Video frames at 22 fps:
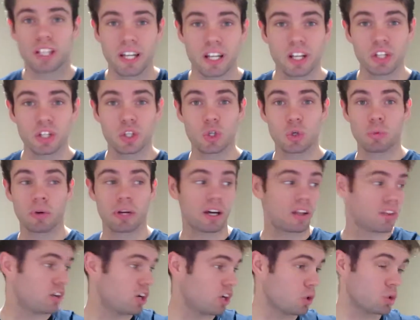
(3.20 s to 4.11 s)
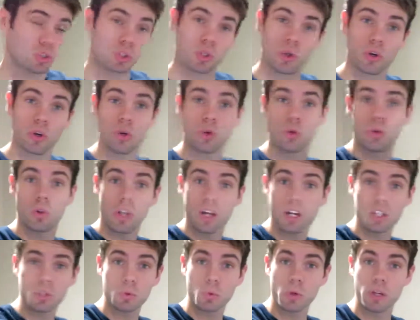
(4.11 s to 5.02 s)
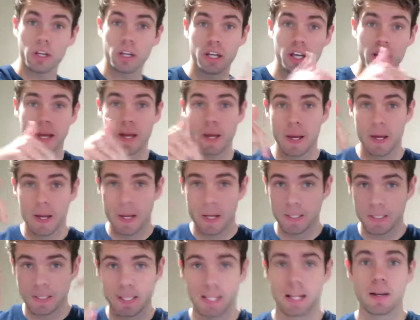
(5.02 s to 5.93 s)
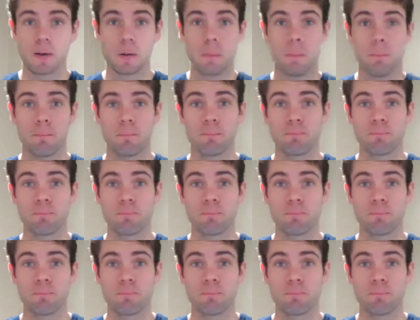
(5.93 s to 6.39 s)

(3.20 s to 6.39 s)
telling you about that I was going to do last week today.